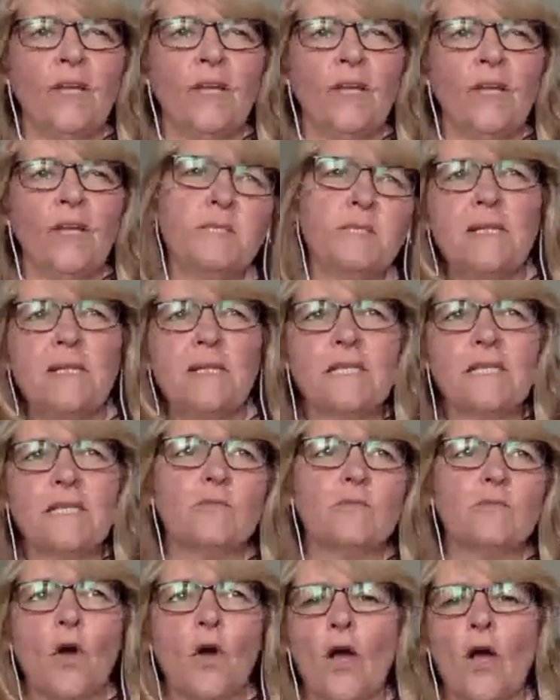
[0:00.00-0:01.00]
spent some
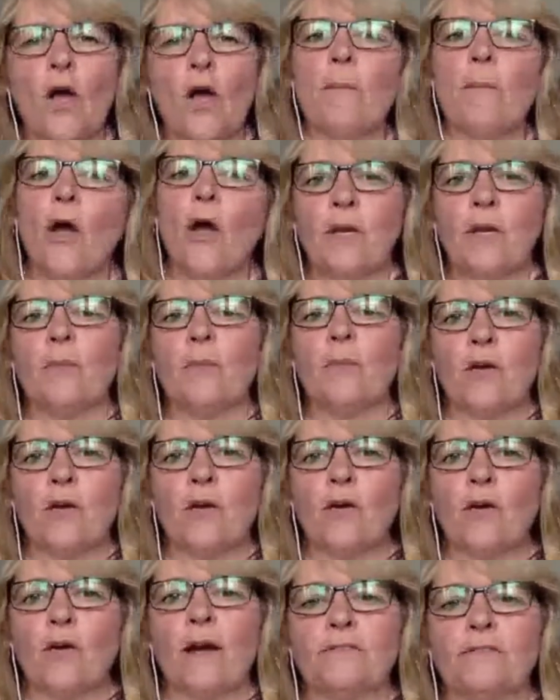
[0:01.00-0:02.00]
time honing my
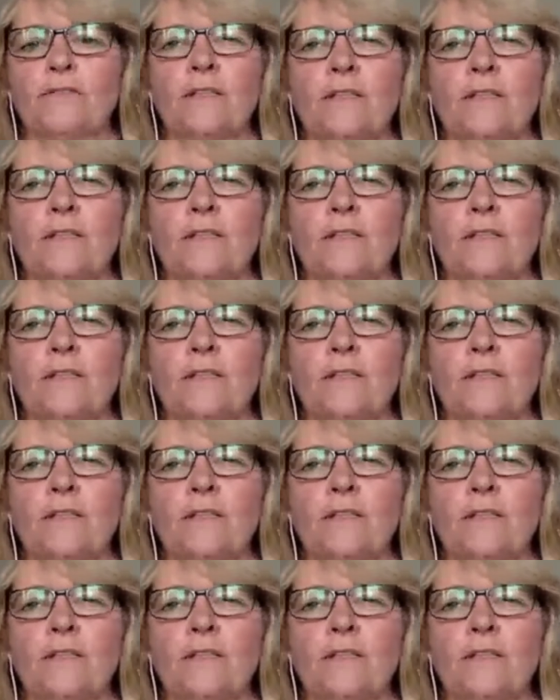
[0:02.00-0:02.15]
craft.